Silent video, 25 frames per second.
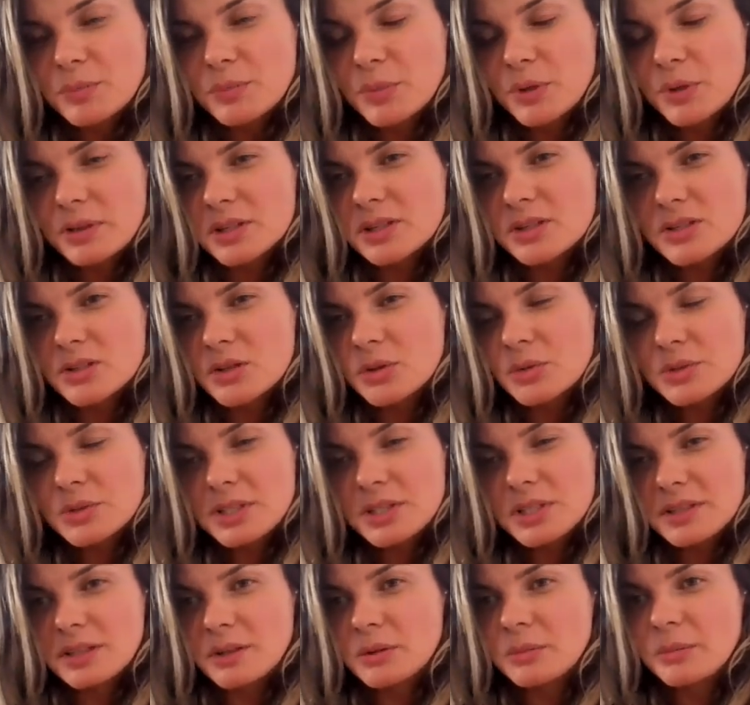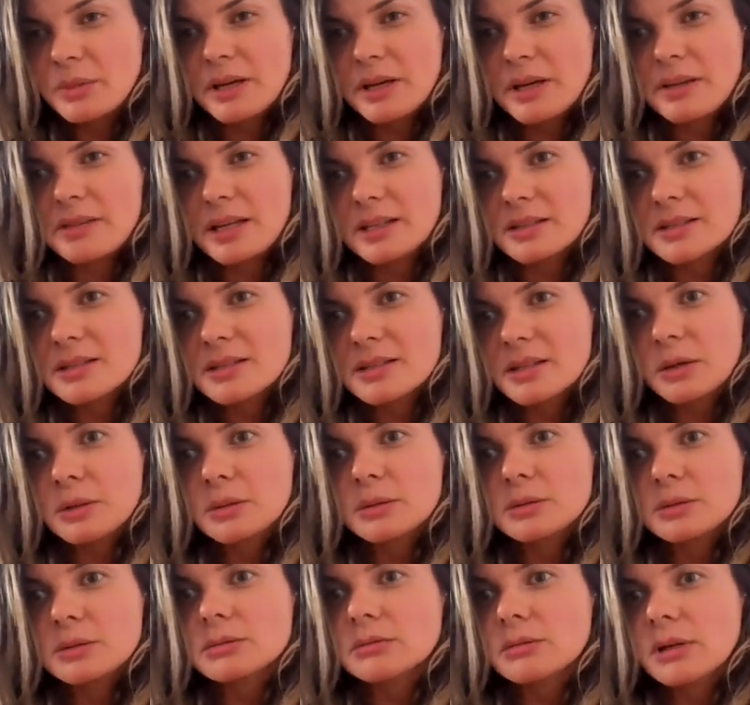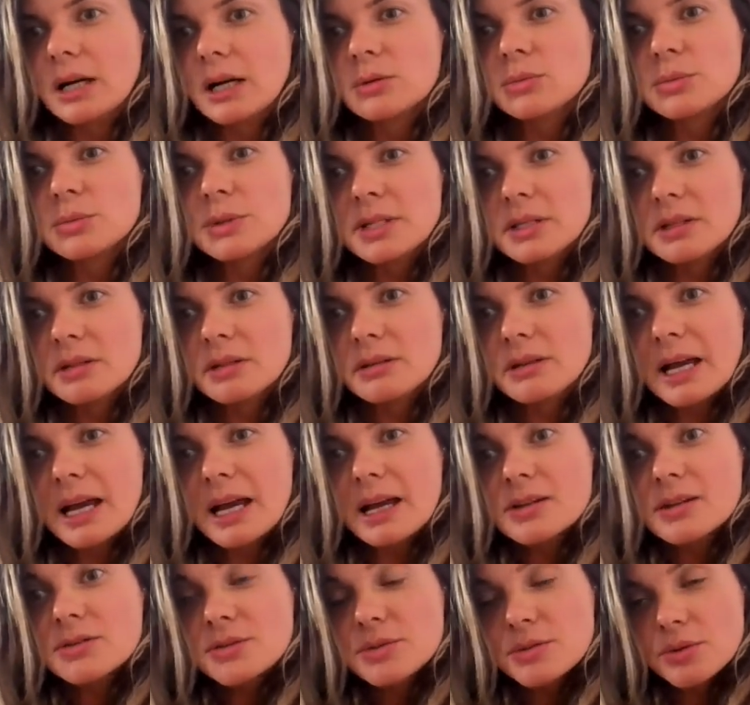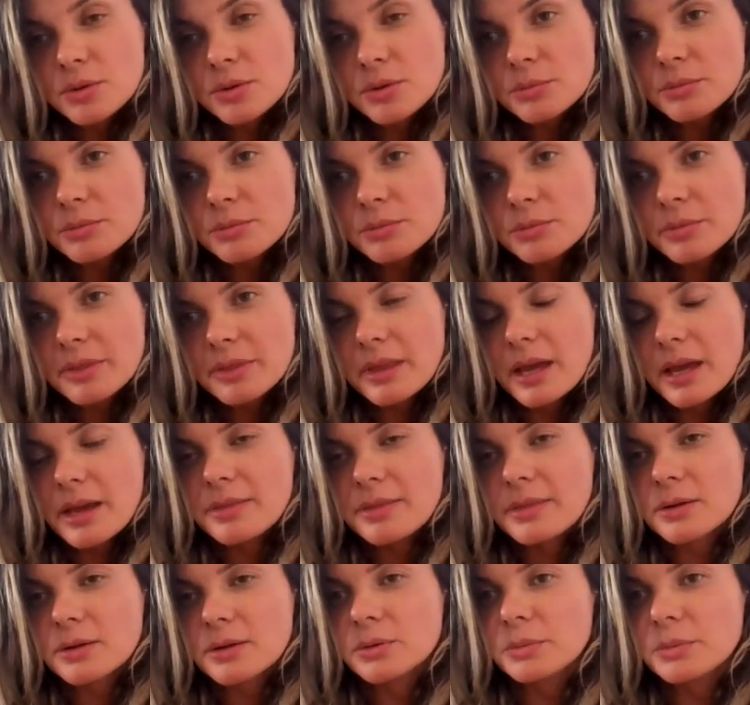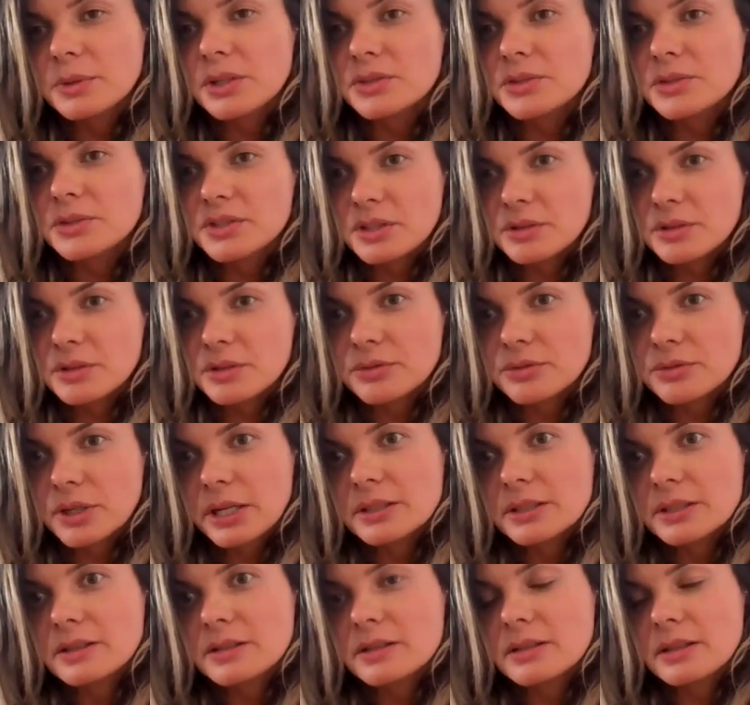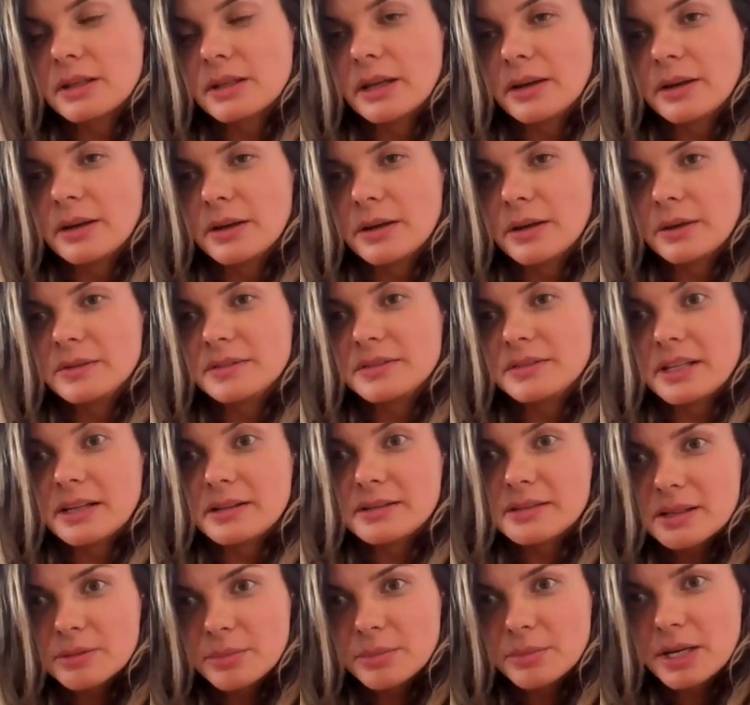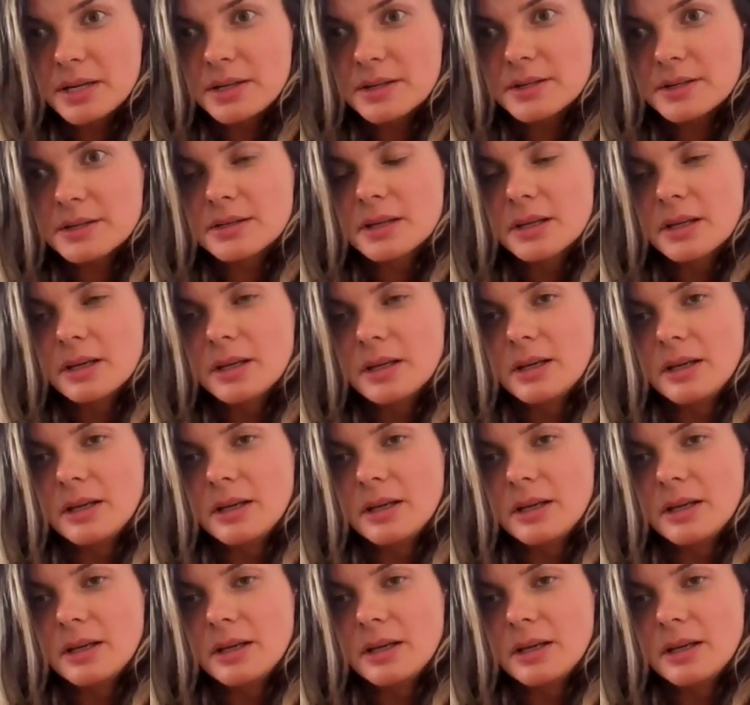But there is no detail about that. So we assume that there will be a different database.